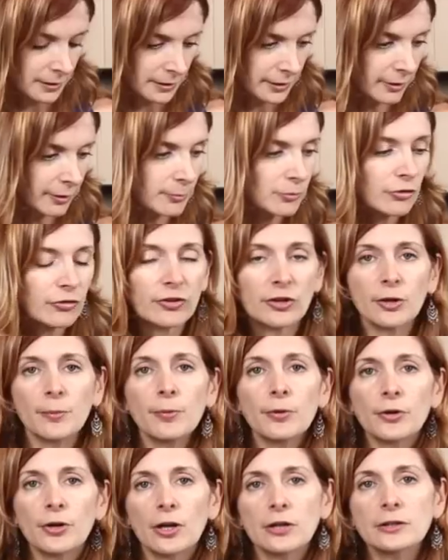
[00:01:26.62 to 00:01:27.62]
Now I'm just gonna
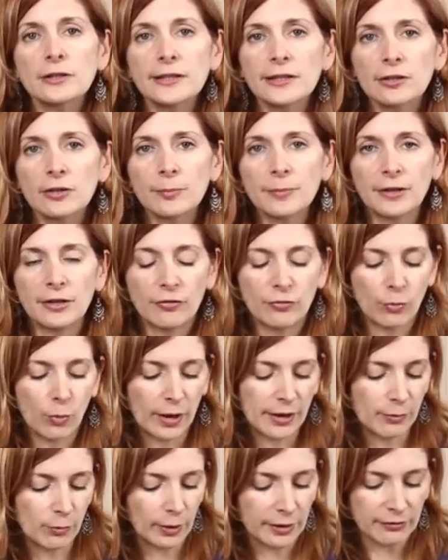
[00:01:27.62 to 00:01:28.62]
put a little bit of
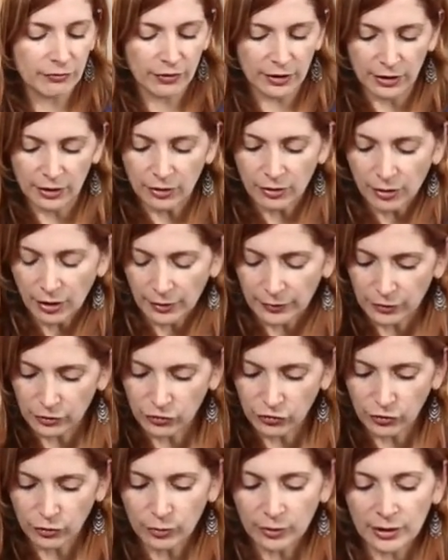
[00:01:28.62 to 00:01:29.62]
white wine vinegar on the
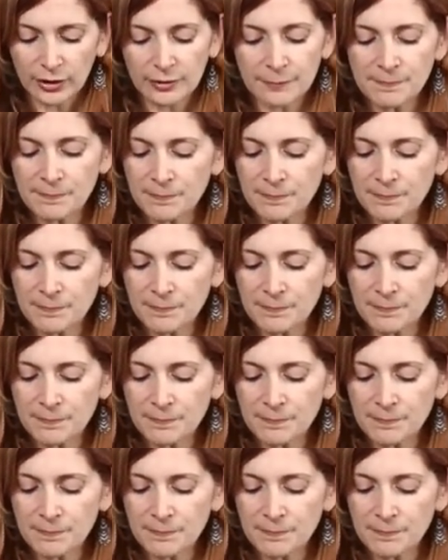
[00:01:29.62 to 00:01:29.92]
tuna.